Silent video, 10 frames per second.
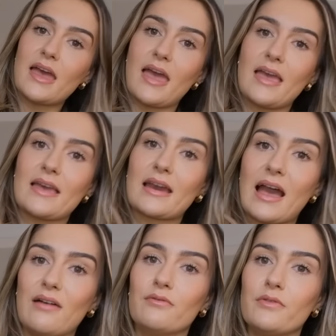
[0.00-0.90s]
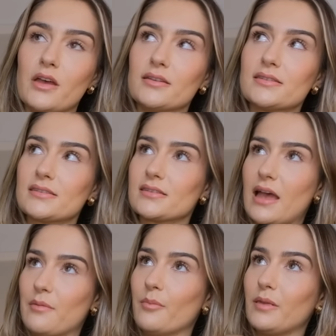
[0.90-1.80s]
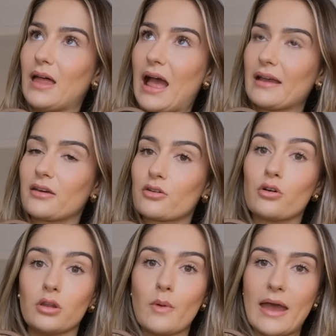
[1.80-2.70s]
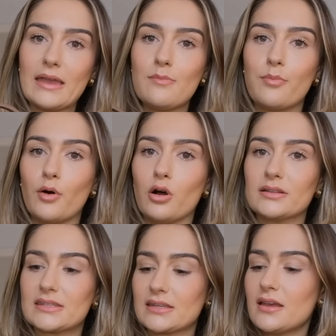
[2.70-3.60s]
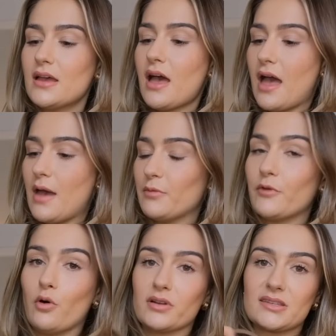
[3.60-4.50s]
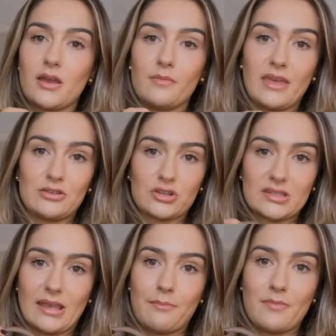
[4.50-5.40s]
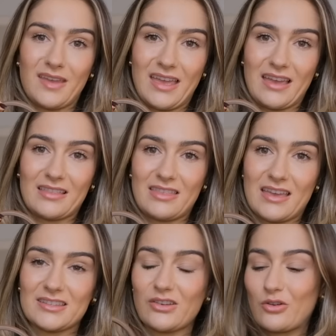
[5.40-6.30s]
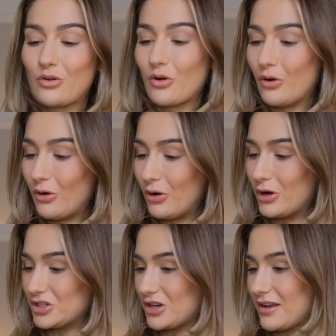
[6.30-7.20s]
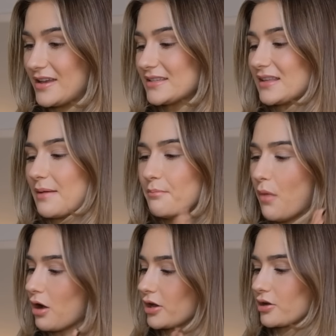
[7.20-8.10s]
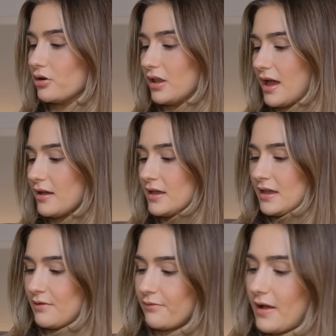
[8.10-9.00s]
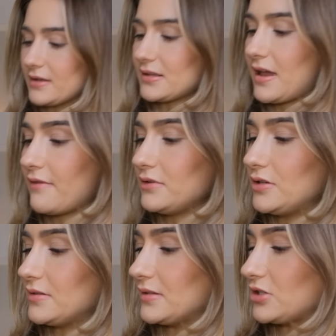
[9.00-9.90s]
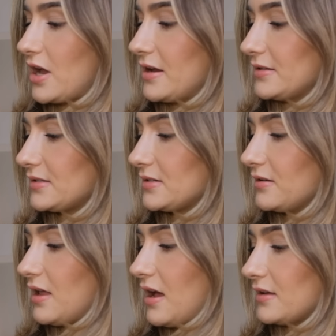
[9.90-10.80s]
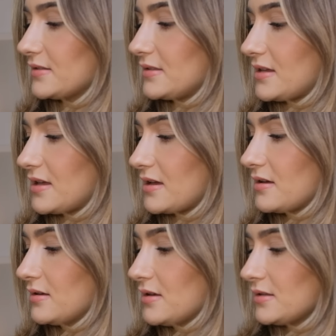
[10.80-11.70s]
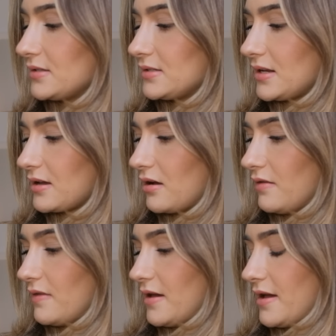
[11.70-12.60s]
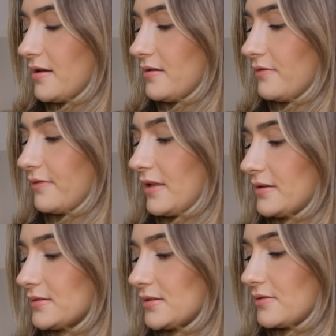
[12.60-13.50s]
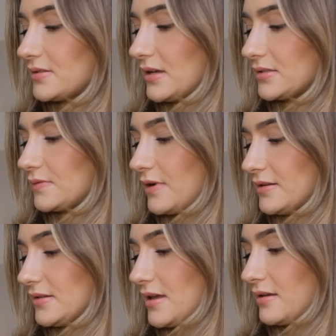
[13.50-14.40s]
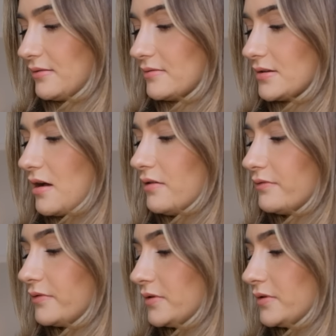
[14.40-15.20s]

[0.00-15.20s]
a canvas and black colourway, but for autumn they just sent me this gorgeous like mocha colour. In fact, I haven't used this yet and it still has the sticker on there. I feel like it's so satisfying taking those off.